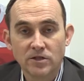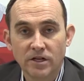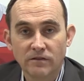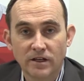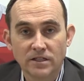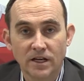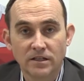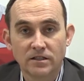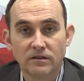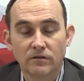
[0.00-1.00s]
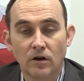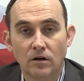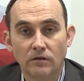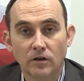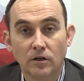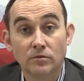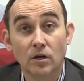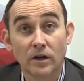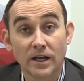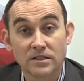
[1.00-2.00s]
Chief Executive of Club
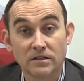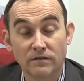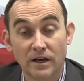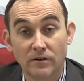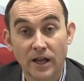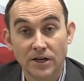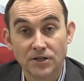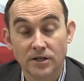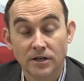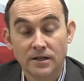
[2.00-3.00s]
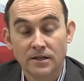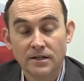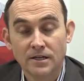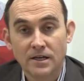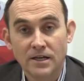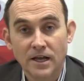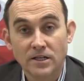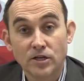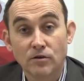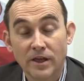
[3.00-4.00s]
Doncaster Foundation. In
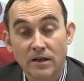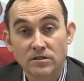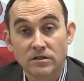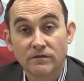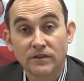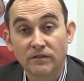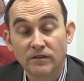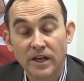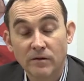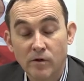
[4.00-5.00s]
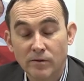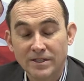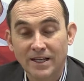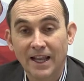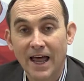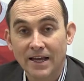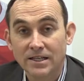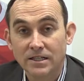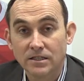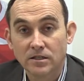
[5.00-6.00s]
2015, we were
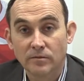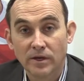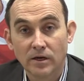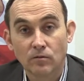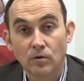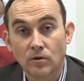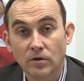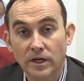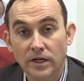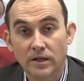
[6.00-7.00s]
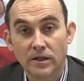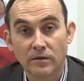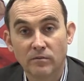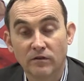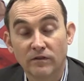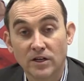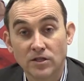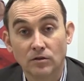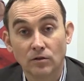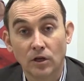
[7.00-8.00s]
delighted to be awarded the
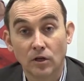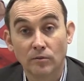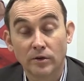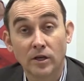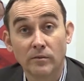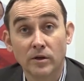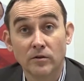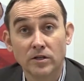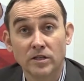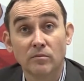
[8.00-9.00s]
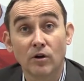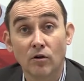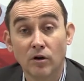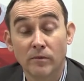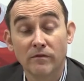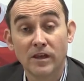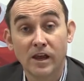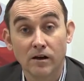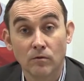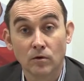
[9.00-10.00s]
Professional Club Community Programme of the
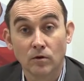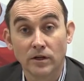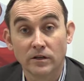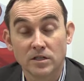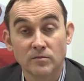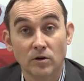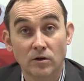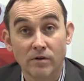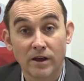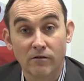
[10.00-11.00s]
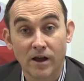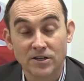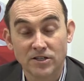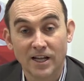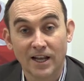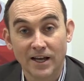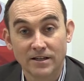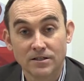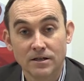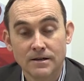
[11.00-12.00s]
Year Award at the Sport and Recreation
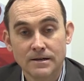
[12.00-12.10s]
Alliance.